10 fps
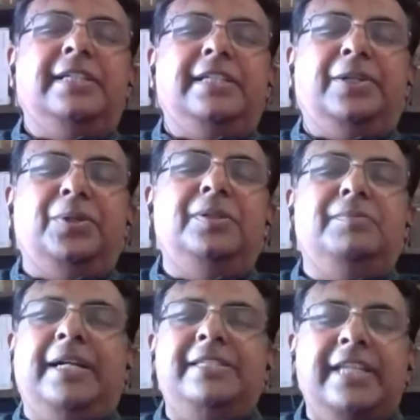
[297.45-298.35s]
you know,
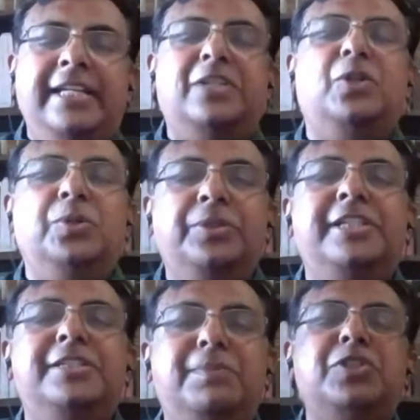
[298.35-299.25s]
by saying that, look, there
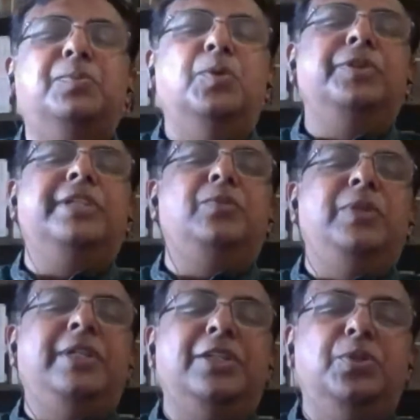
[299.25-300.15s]
is much more that
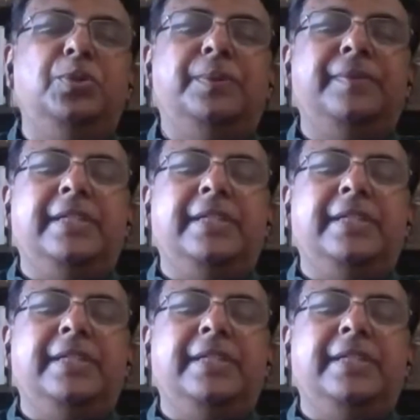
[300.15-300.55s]
we can do.